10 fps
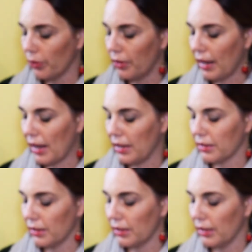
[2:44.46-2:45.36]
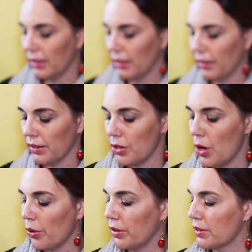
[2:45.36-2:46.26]
that, you
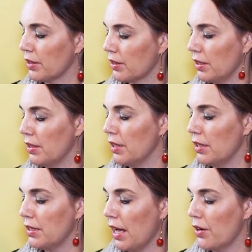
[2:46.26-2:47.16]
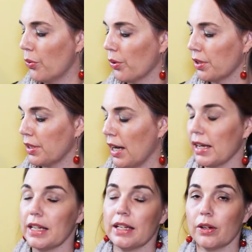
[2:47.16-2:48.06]
know, it says the dead or
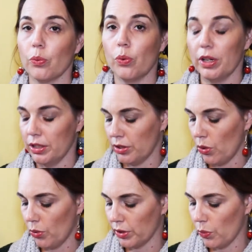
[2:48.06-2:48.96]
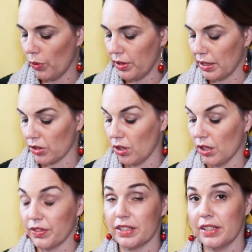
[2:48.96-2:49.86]
dying wood is the only wood that's
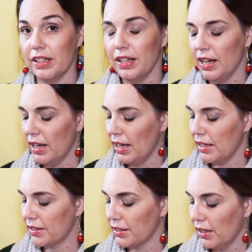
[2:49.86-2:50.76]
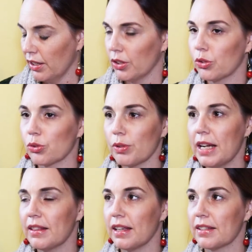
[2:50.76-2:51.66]
harvested. It's
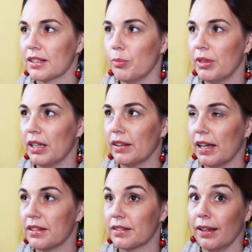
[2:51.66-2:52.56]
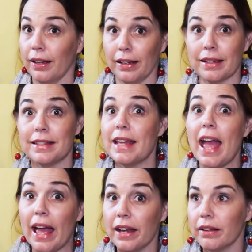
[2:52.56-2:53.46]
great that something that's
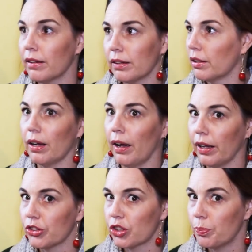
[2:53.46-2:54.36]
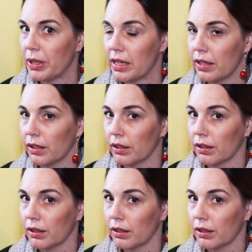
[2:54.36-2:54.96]
dead and should be